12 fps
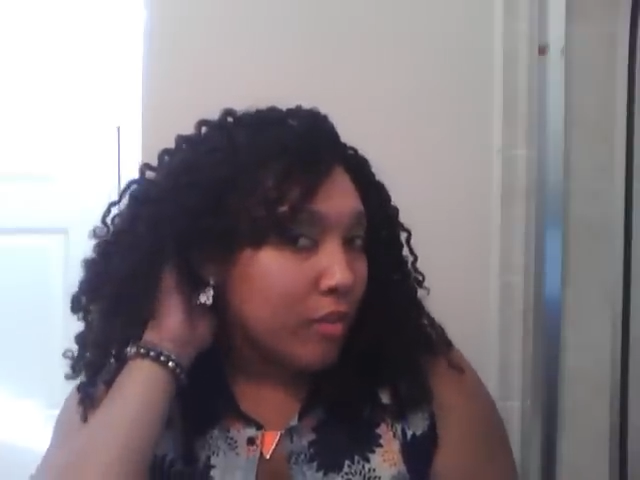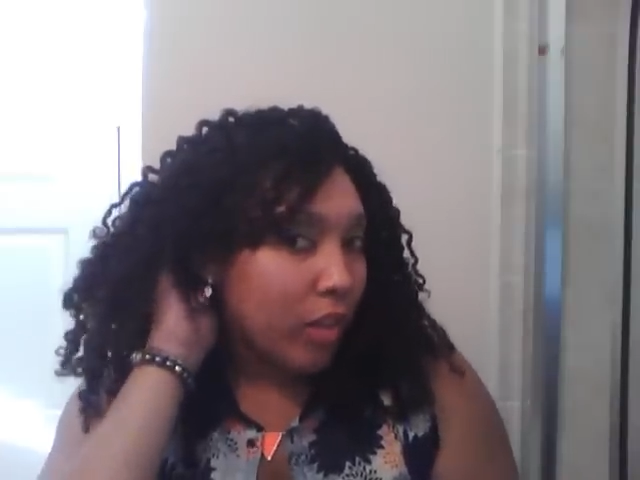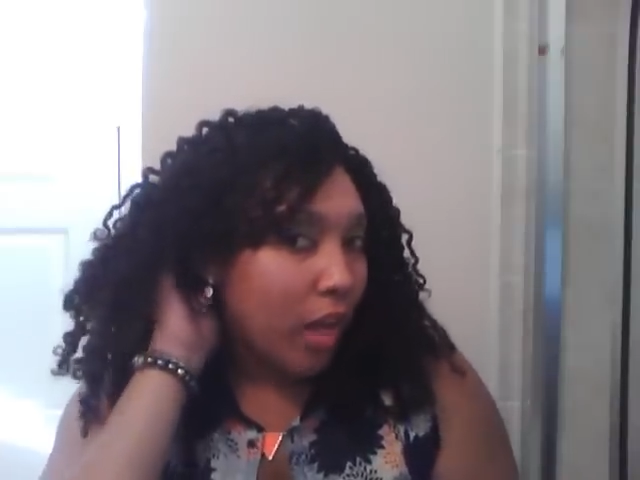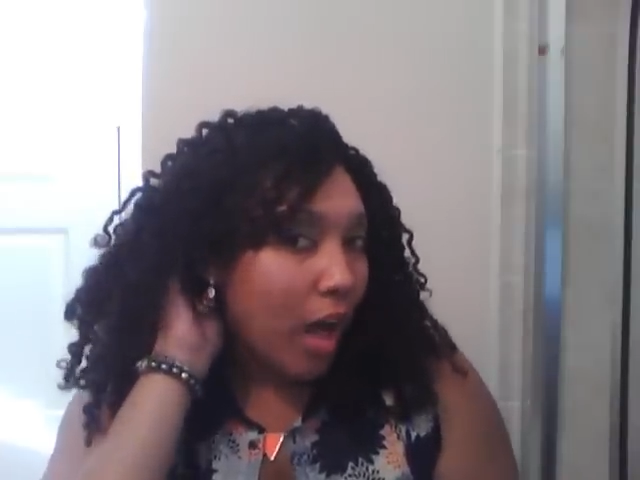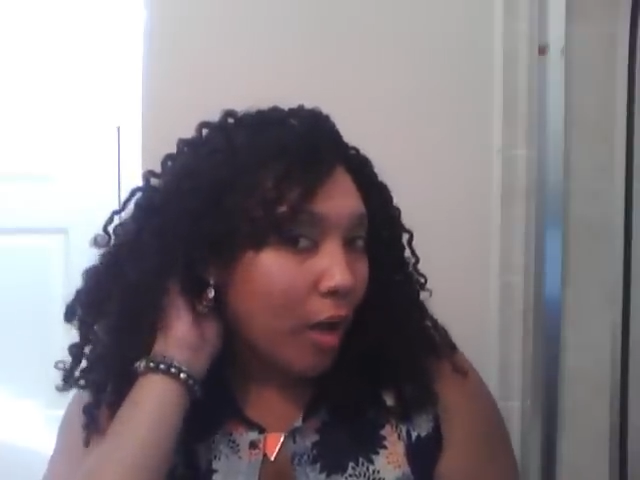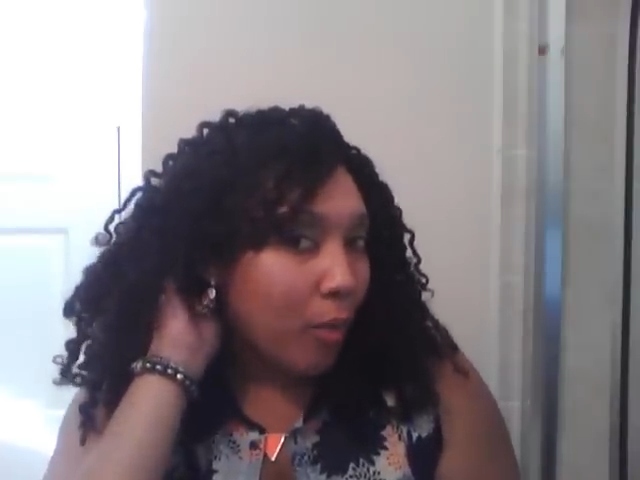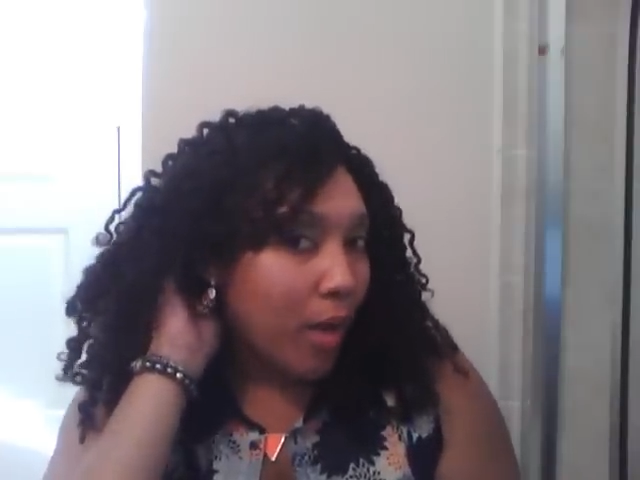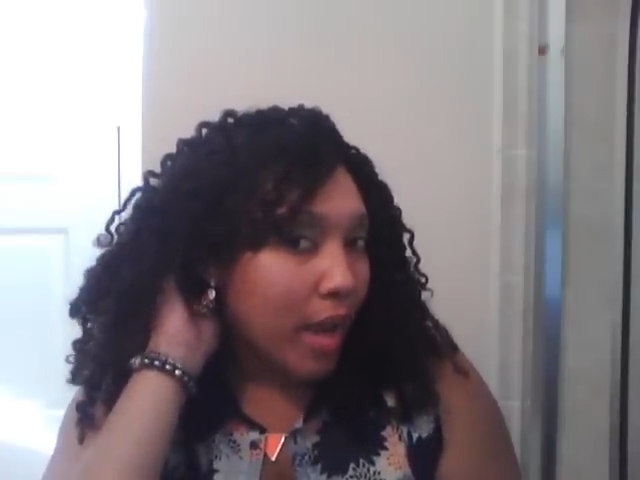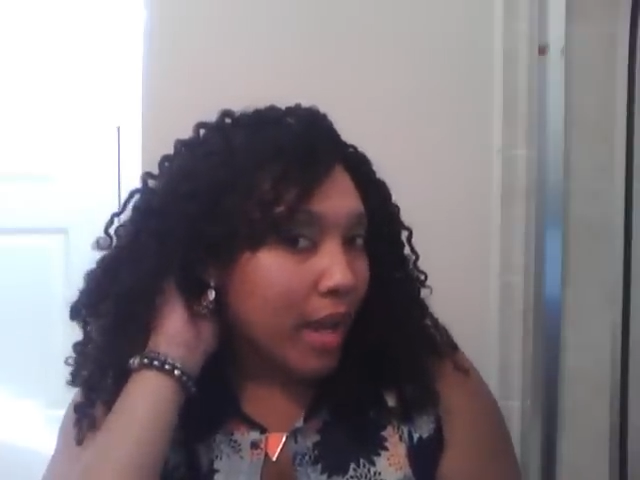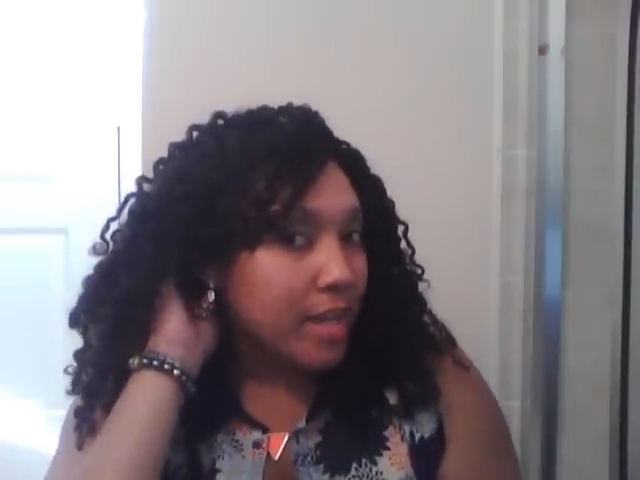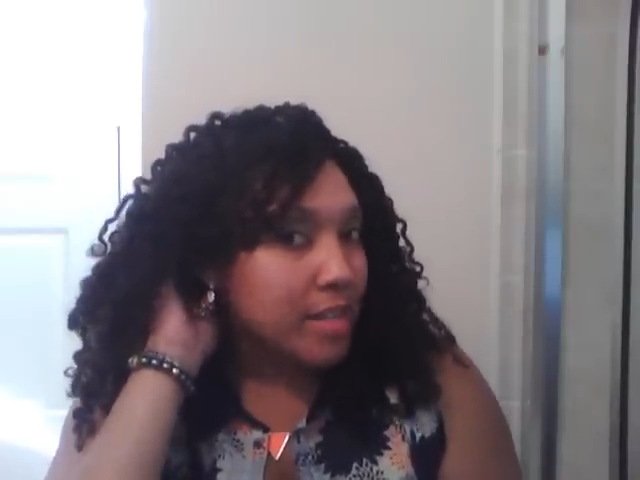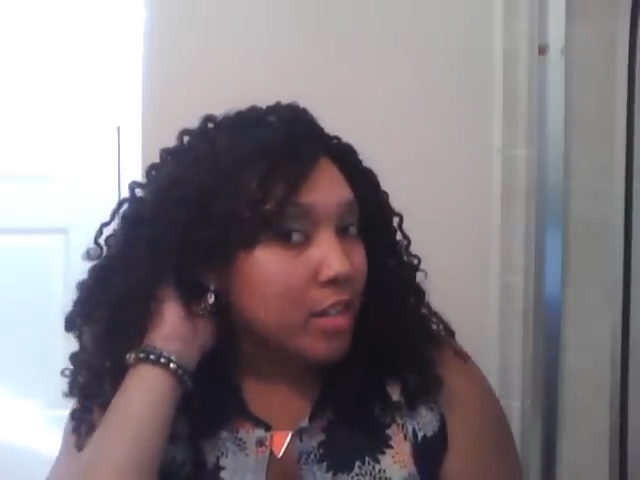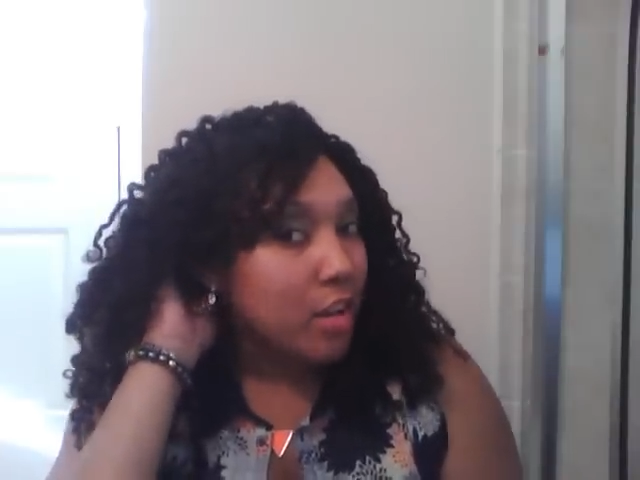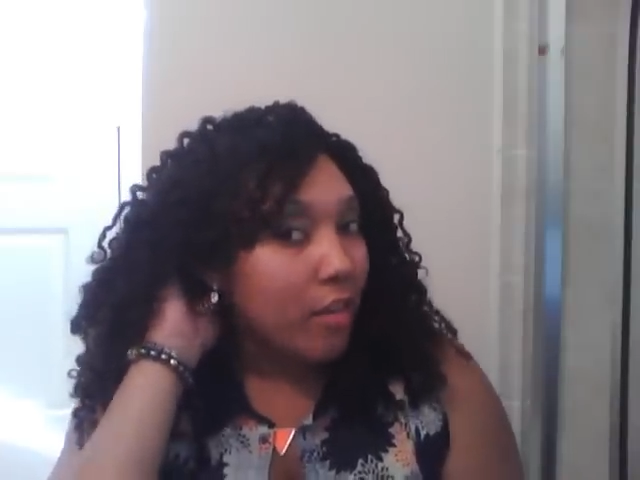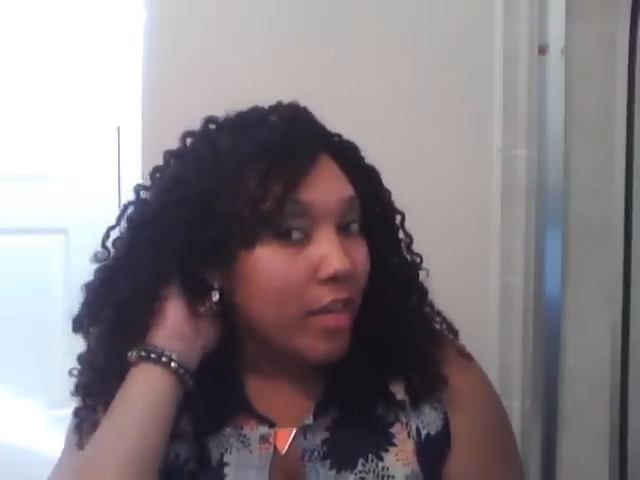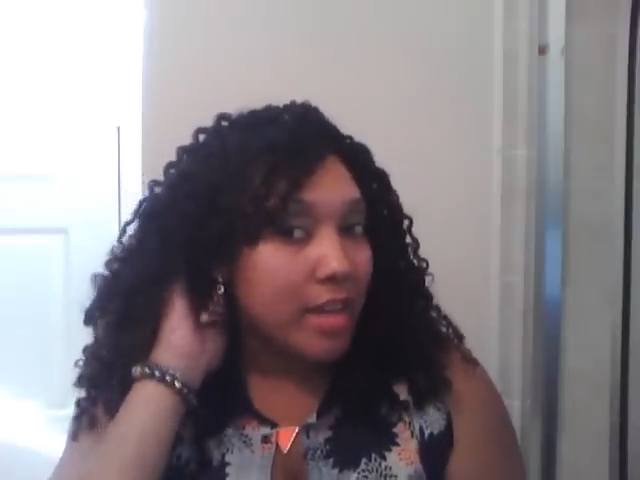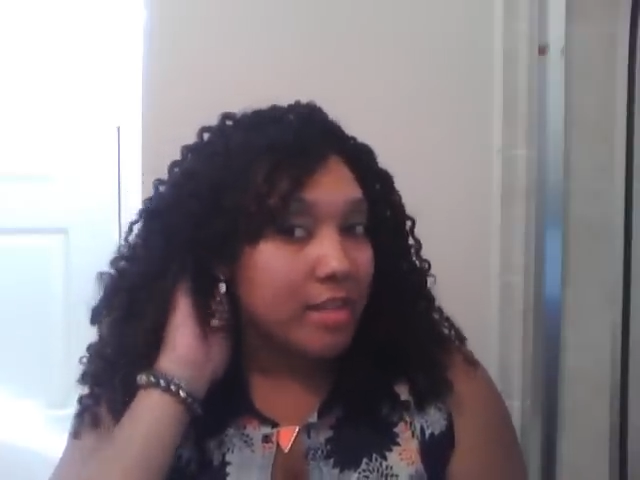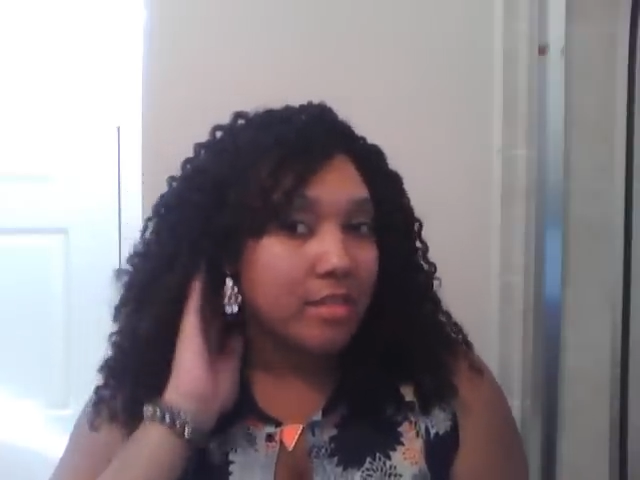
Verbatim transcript: glyways and all that